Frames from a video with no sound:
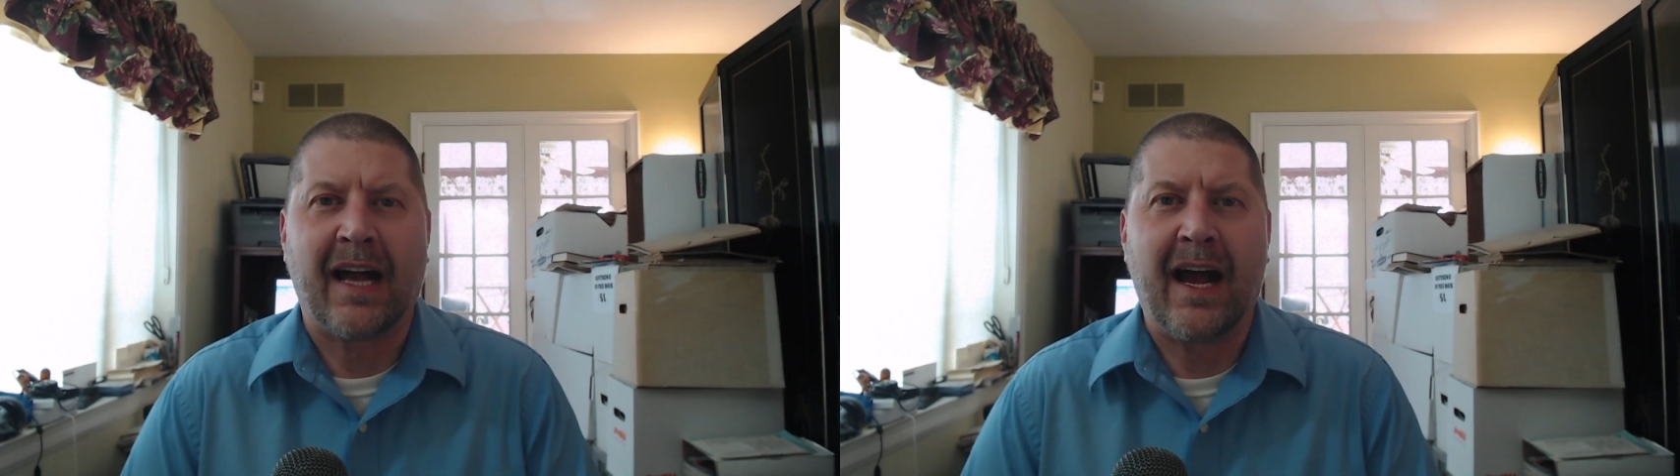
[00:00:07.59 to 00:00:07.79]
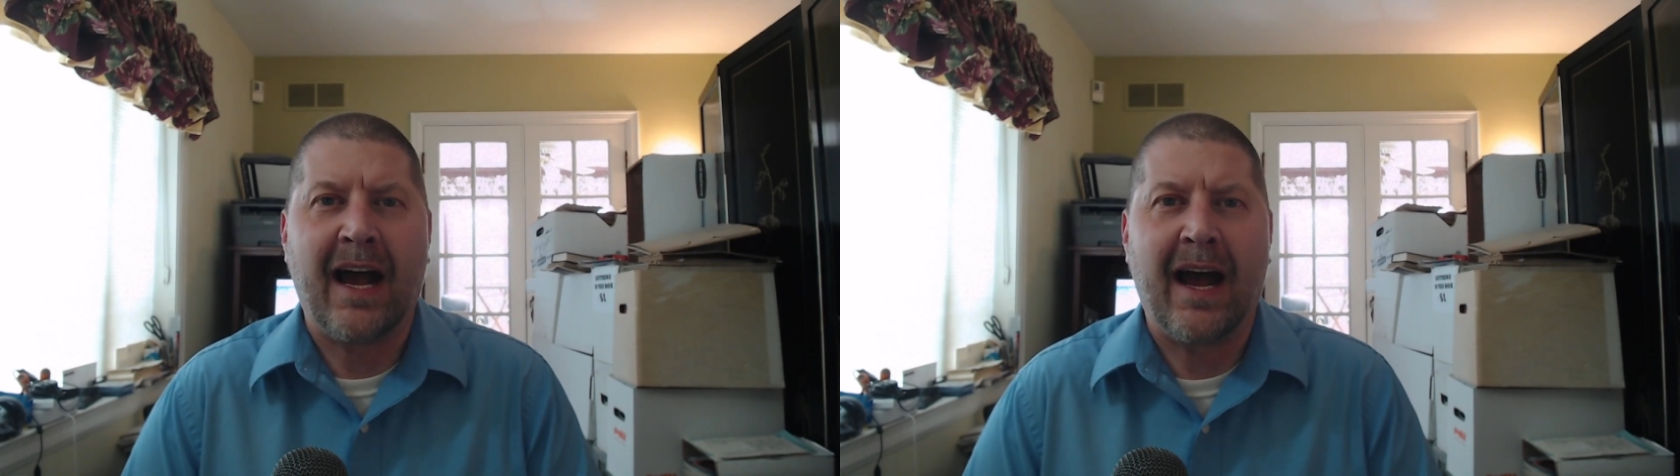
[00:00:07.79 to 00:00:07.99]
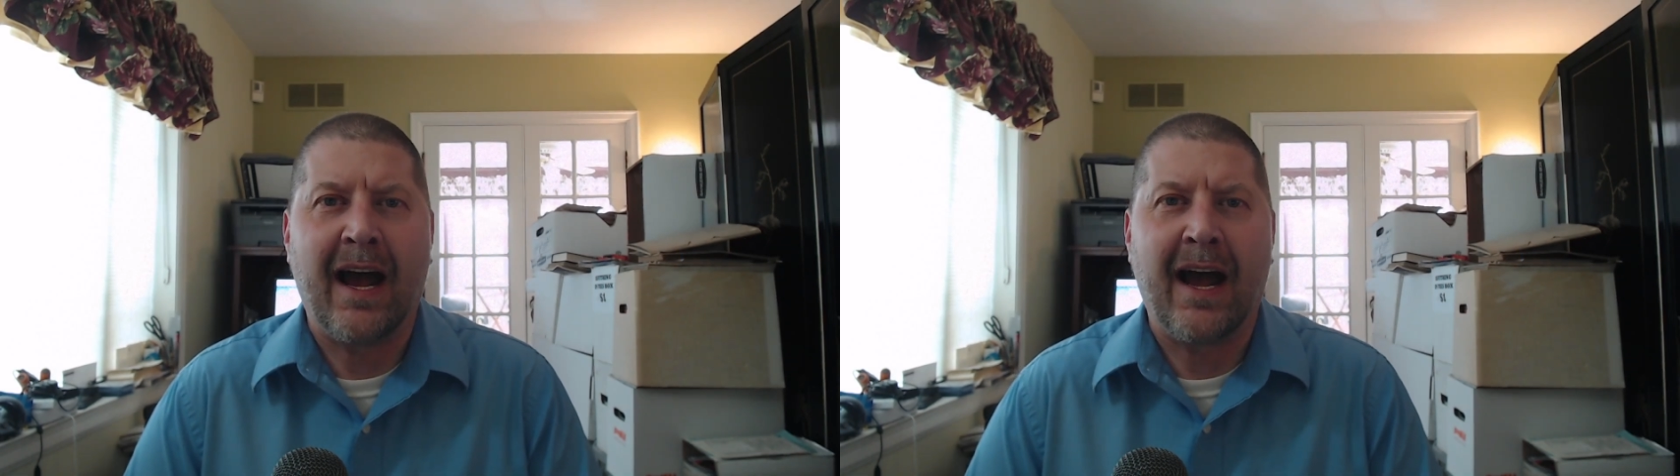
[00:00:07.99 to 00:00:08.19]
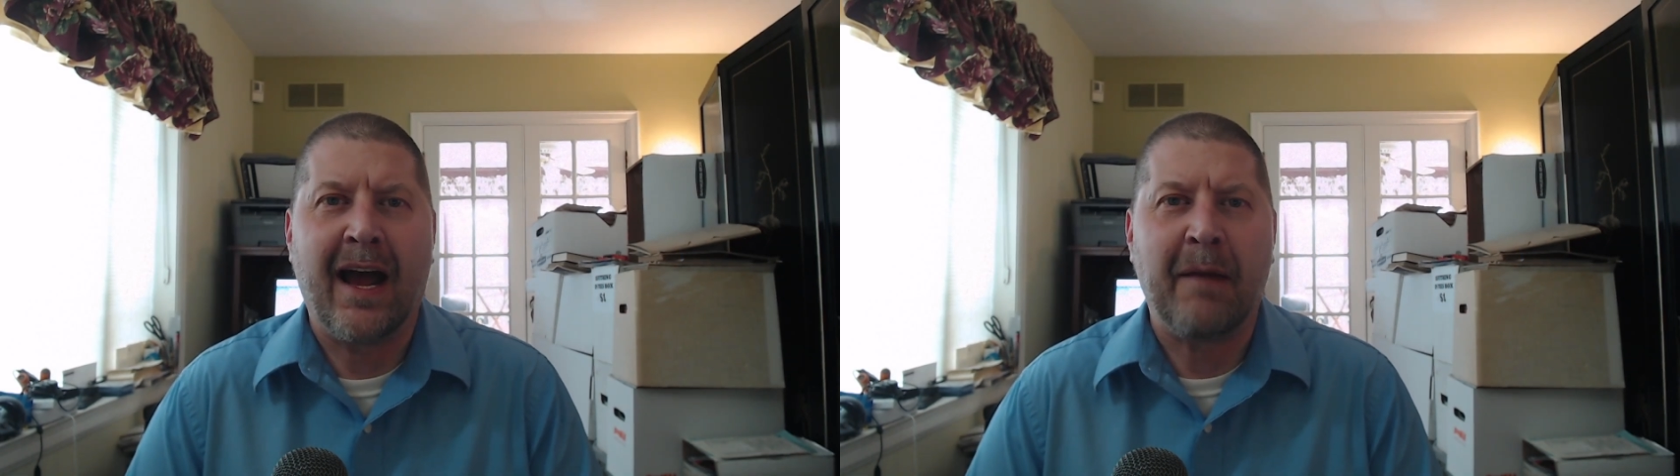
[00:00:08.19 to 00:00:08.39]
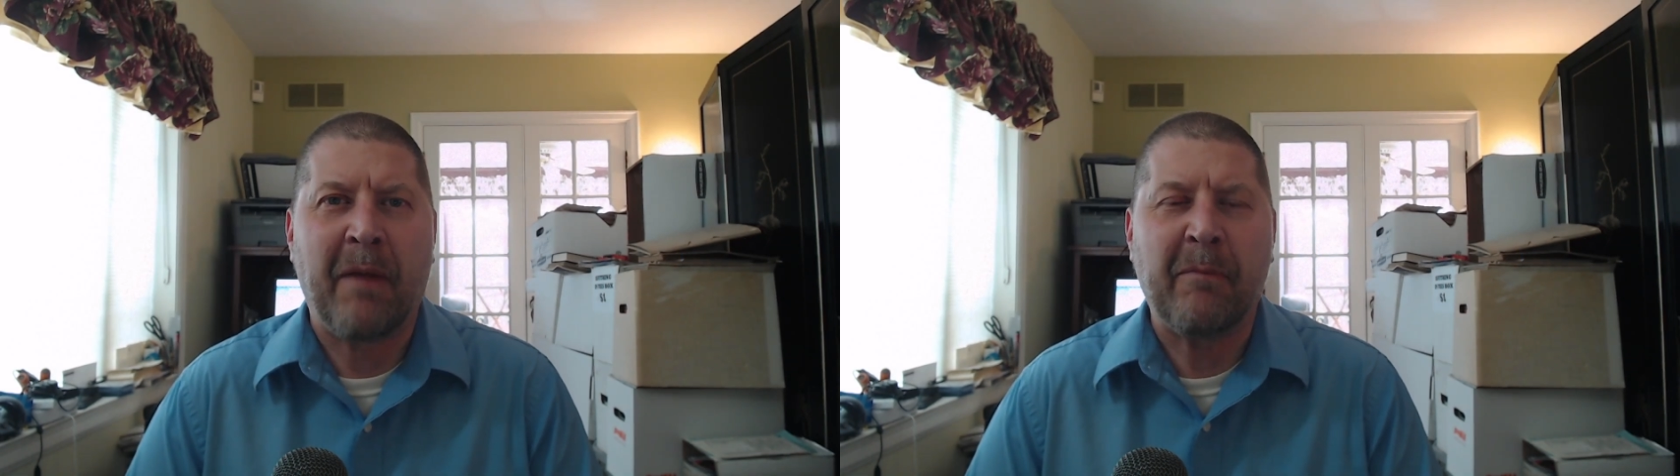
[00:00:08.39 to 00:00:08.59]

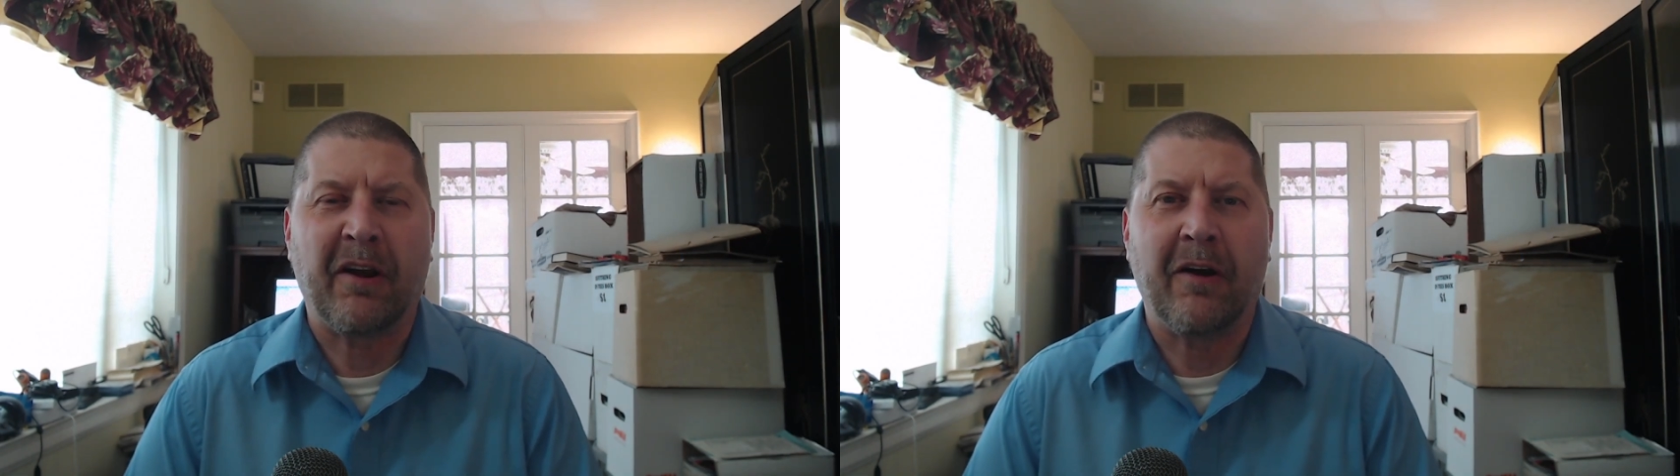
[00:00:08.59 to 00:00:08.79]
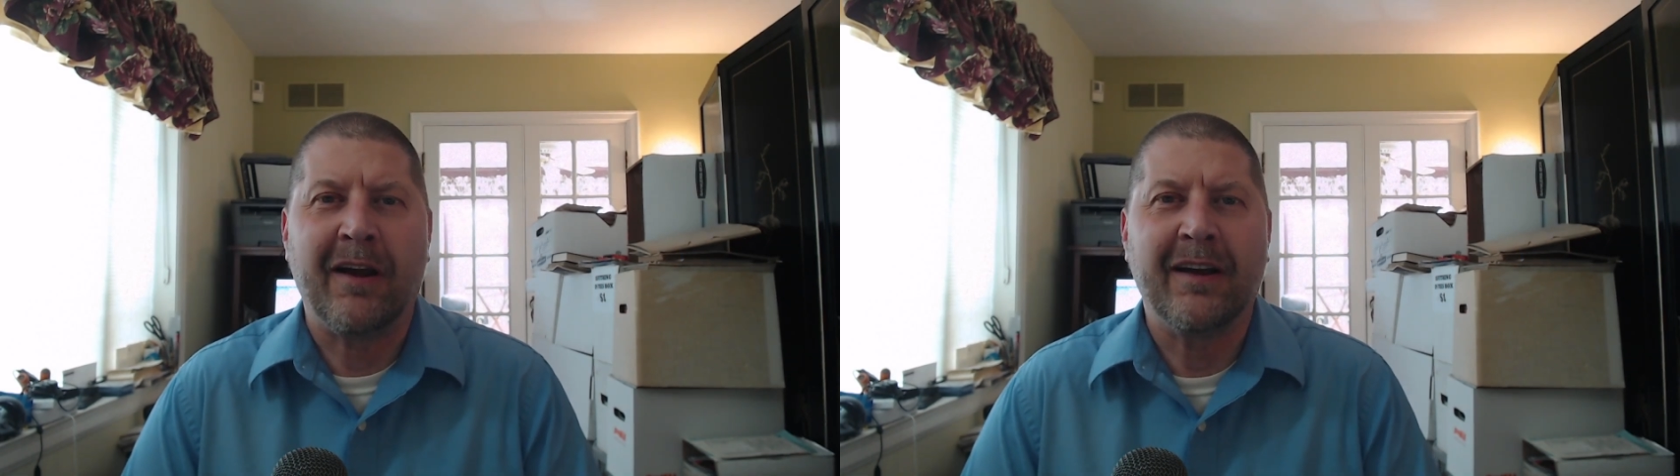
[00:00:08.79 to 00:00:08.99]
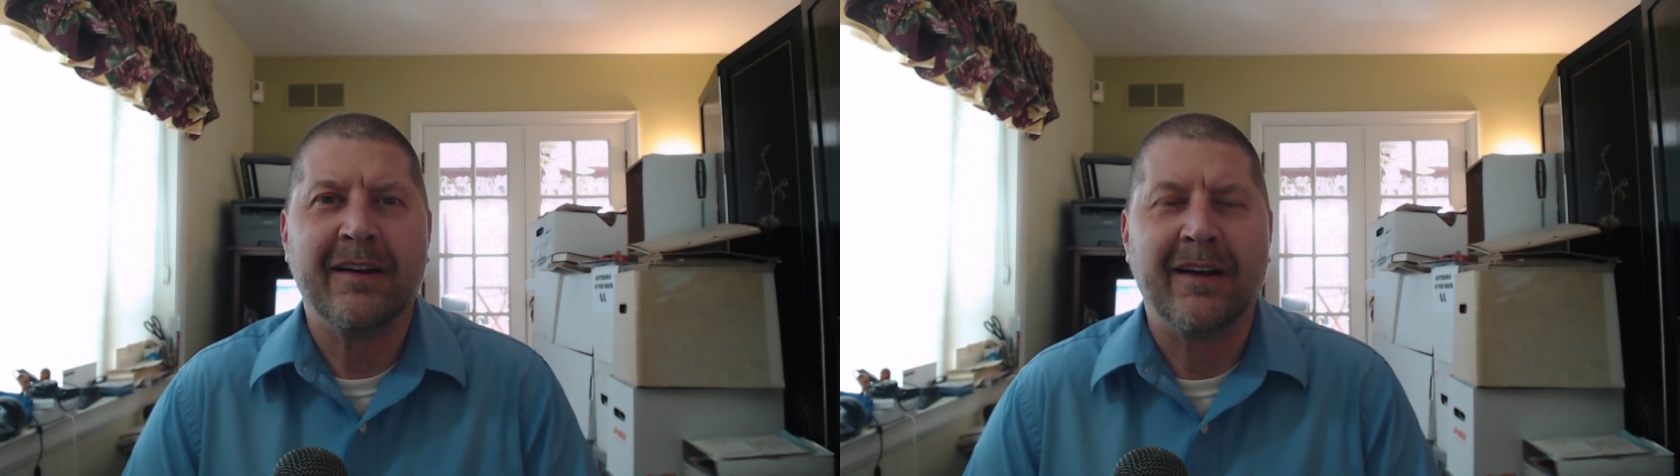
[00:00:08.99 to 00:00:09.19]
I'm Papergoy,